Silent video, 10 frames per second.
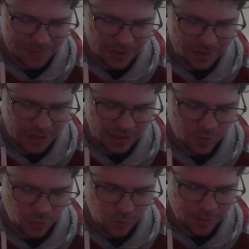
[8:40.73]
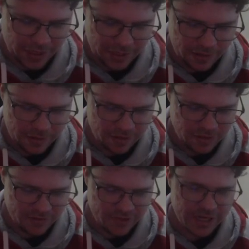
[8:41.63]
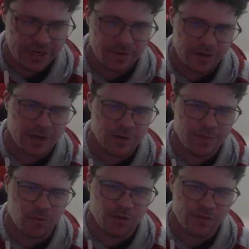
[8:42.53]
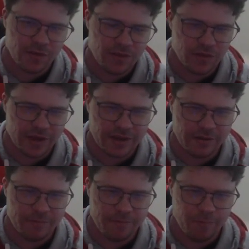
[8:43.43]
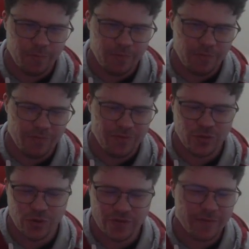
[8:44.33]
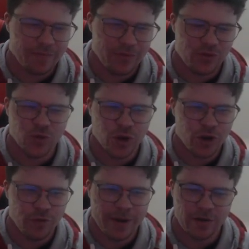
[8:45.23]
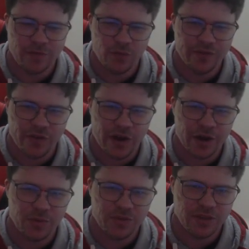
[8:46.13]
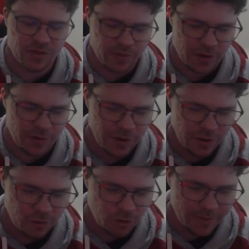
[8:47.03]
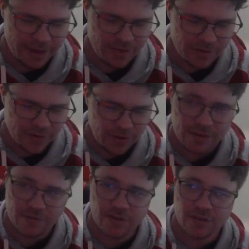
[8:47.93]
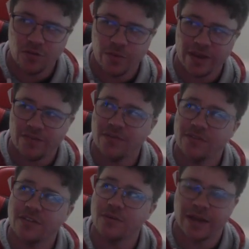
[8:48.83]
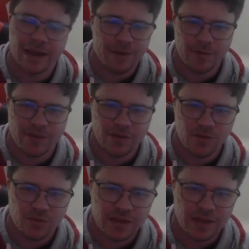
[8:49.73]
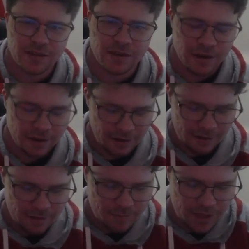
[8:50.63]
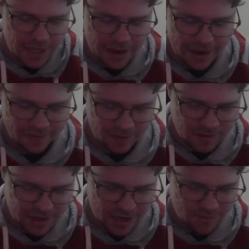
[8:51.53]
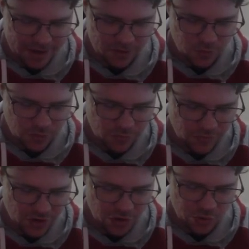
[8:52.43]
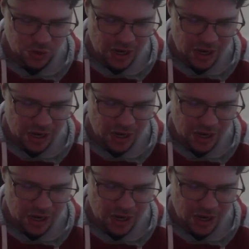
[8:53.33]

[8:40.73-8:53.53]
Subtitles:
This is obviously a little bit more of it. This is like a sort of a pseudo medal for the finals as well. We'll be giving the votes every single week for every single game like we did all season. But yeah, at this stage, Max Gawn was very good.